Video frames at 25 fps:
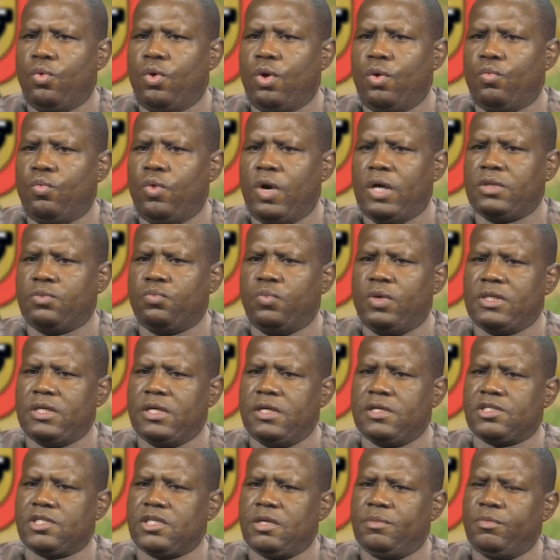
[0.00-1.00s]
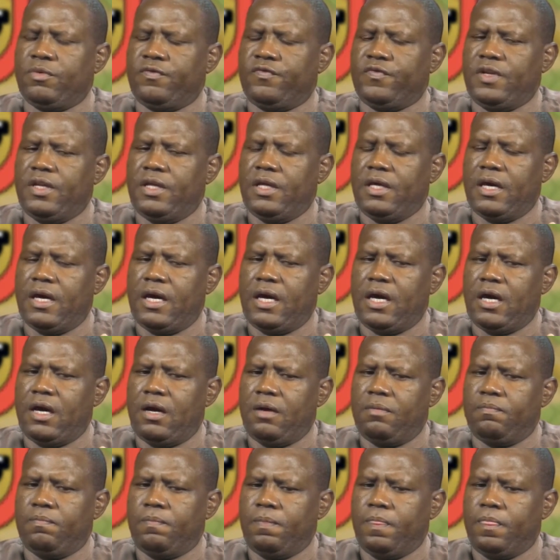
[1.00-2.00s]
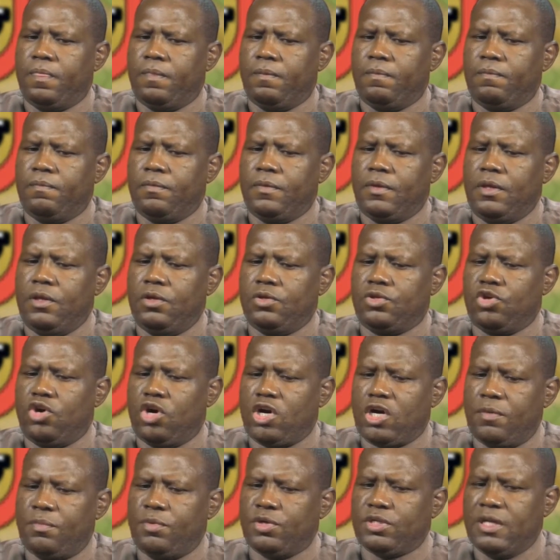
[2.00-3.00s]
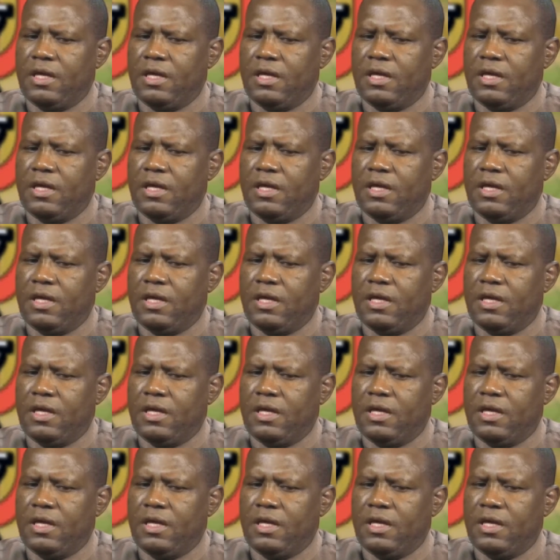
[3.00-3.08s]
What are some of the you talk about